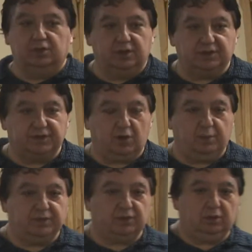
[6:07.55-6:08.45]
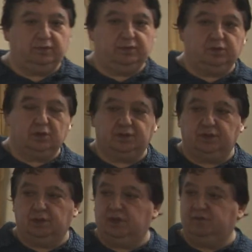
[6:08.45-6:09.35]
There's therapists all over New Jersey.
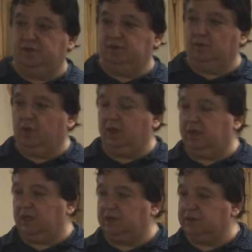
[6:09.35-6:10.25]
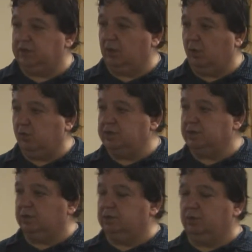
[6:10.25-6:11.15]
If you want counseling, always
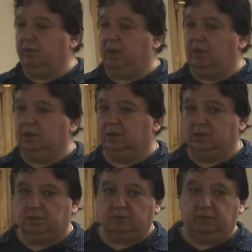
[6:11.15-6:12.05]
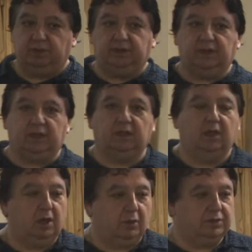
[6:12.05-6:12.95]
go to a male. Repeat that,
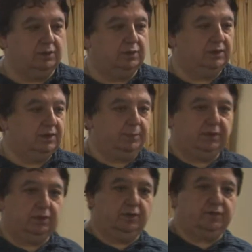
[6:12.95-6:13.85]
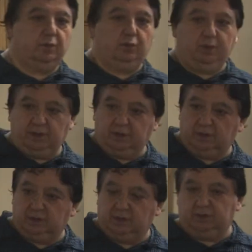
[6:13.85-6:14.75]
always go to a, not because women
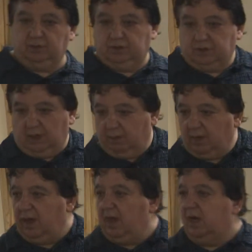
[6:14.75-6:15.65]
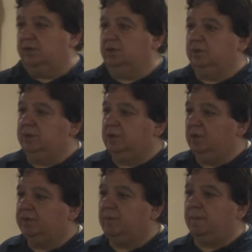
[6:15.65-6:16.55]
can't do the job. It's only
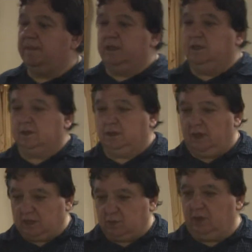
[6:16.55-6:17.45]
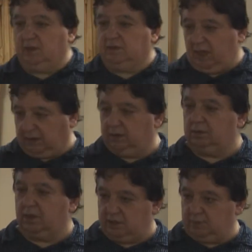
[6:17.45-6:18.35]
because the intellectual and
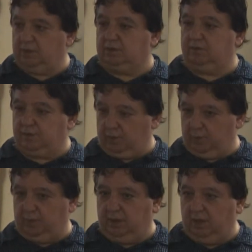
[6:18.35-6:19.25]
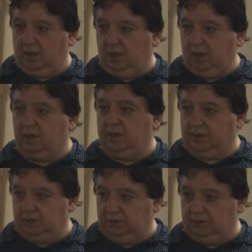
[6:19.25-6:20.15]
technical aspect of therapy they
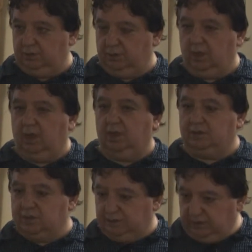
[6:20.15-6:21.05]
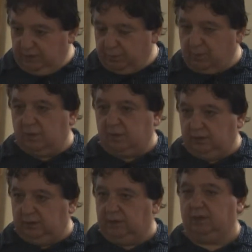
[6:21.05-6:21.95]
can do. There's a deeper
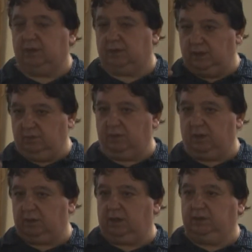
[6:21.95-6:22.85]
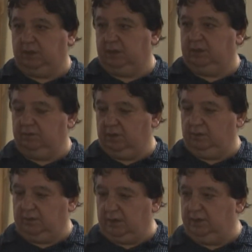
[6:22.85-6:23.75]
need in male identity
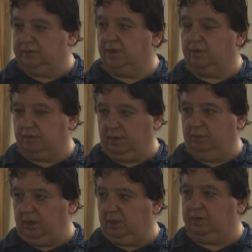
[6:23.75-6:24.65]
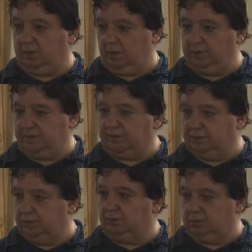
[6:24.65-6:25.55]
development. That is for a male therapist
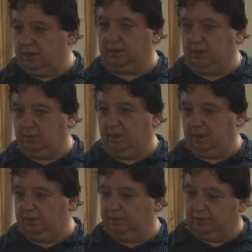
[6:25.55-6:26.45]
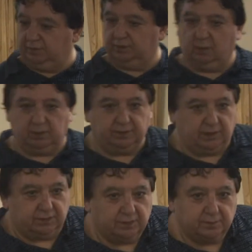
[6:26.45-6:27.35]
that you like and admire who says, you got what it
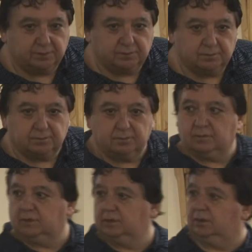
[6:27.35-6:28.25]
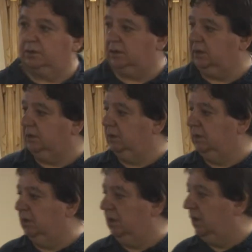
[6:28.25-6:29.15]
takes. Okay?
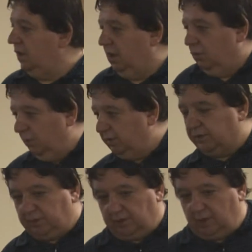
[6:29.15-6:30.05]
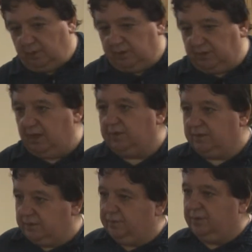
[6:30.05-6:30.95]
A woman can say, you got what it takes,
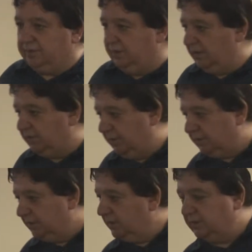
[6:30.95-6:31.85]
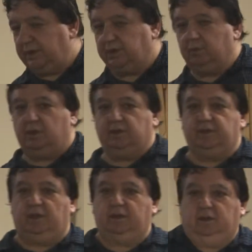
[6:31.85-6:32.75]
and it feels nice, but it's like your mother
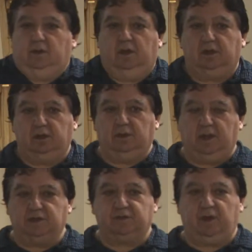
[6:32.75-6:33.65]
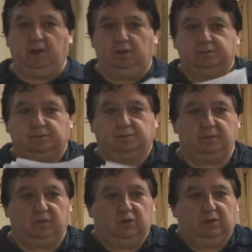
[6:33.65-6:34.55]
telling you, you're a nice fellow.
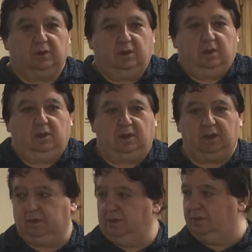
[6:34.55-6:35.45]
Okay?